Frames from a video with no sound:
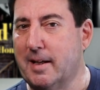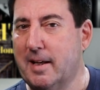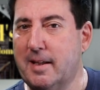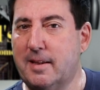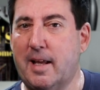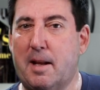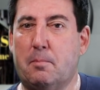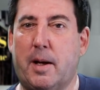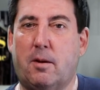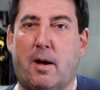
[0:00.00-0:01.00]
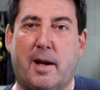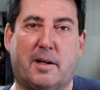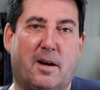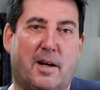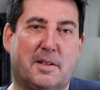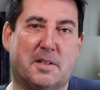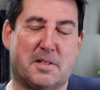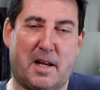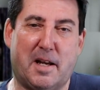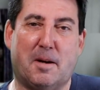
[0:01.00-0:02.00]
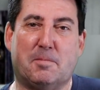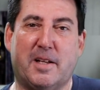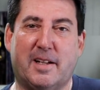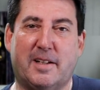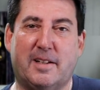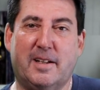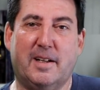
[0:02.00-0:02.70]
and hit that bell icon to stay updated.